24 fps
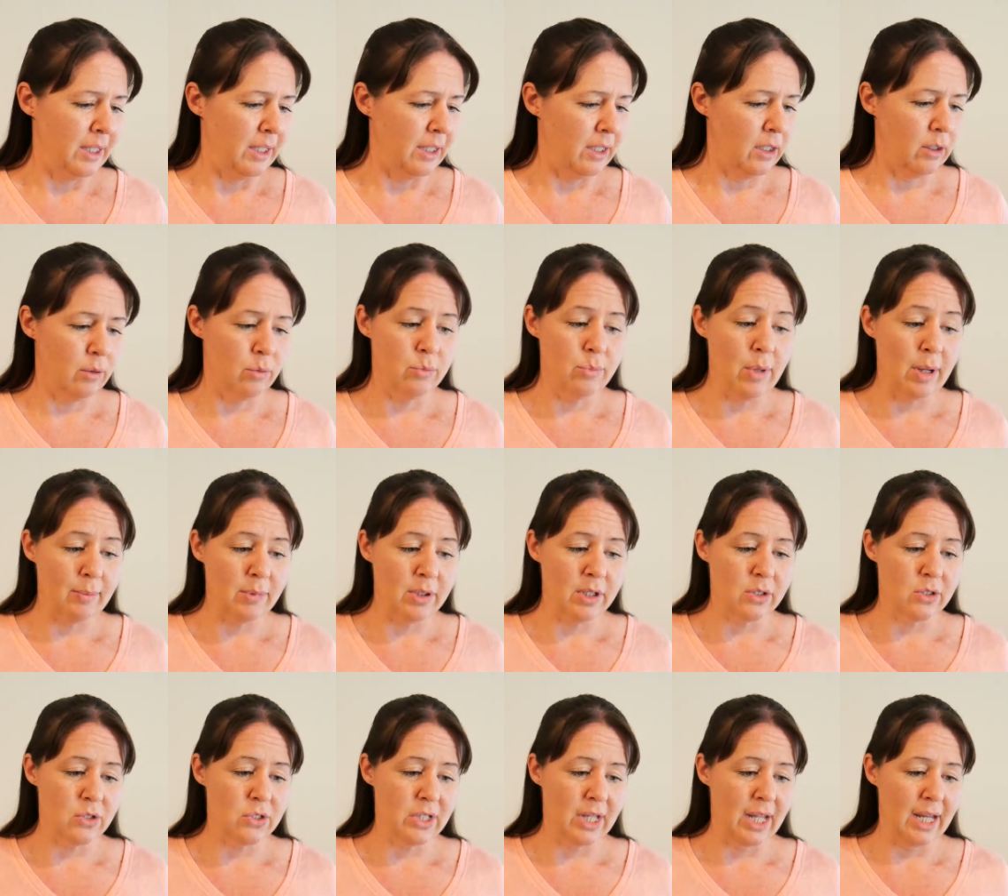Uh, or maybe
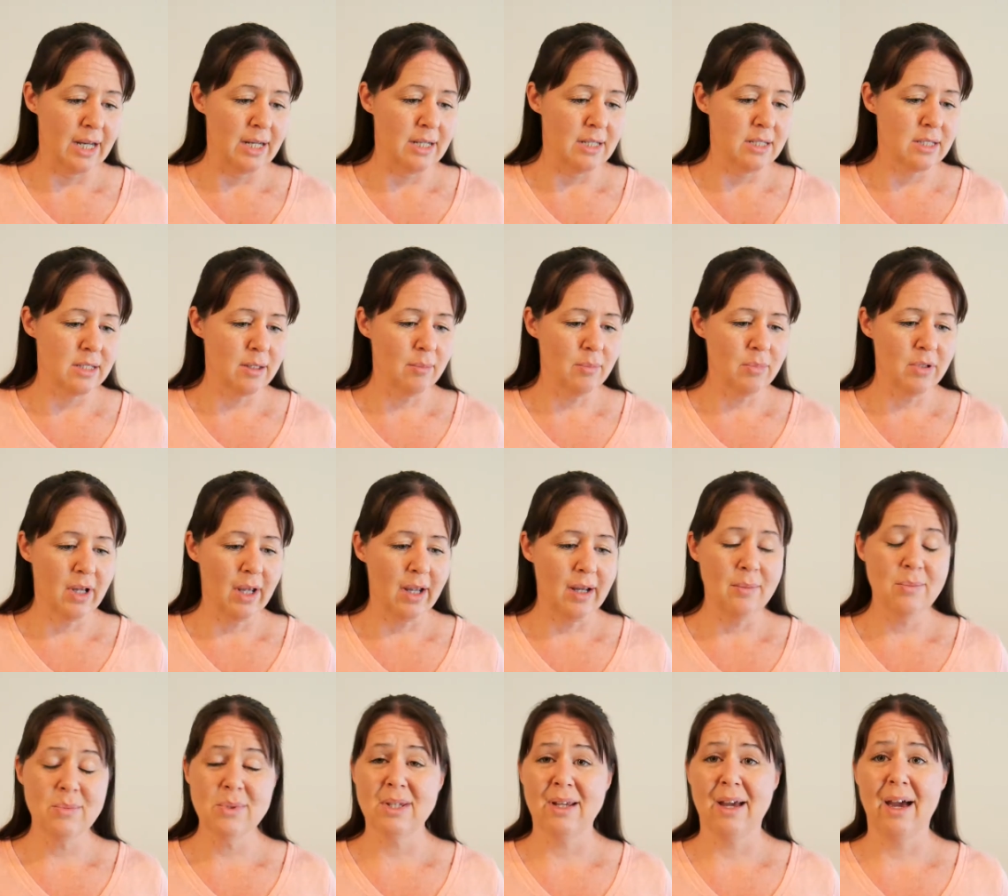you're saying,
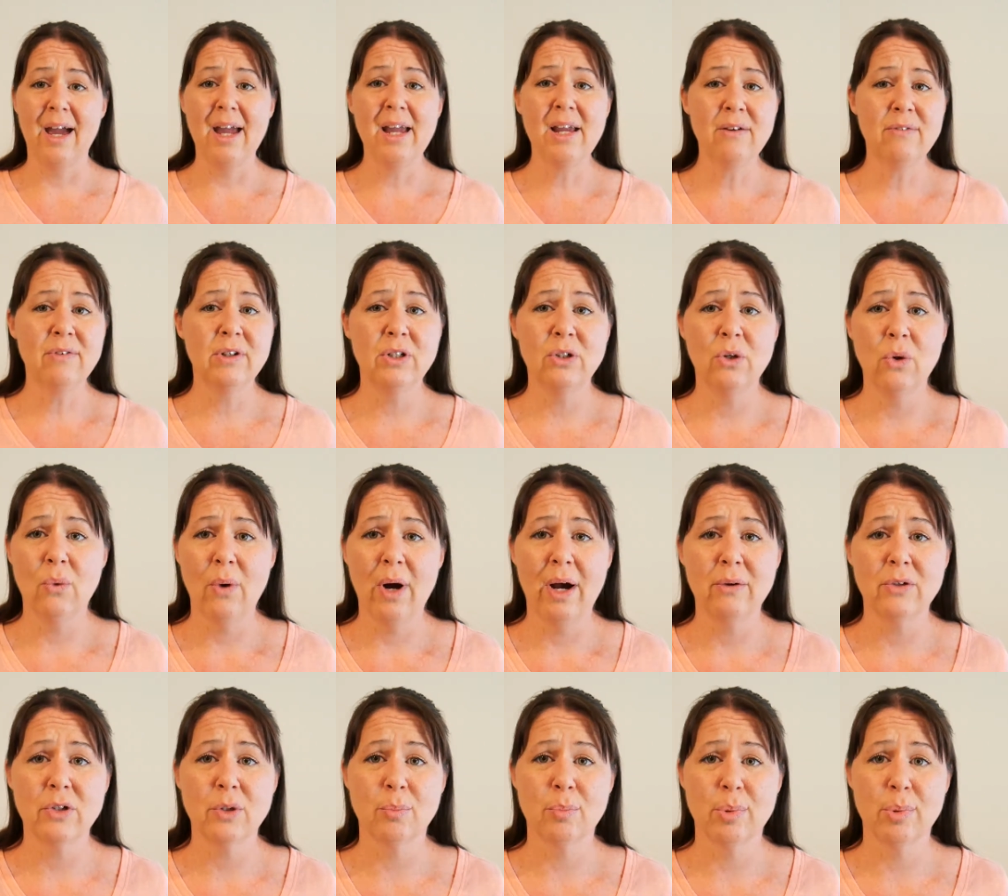sometimes I even go out to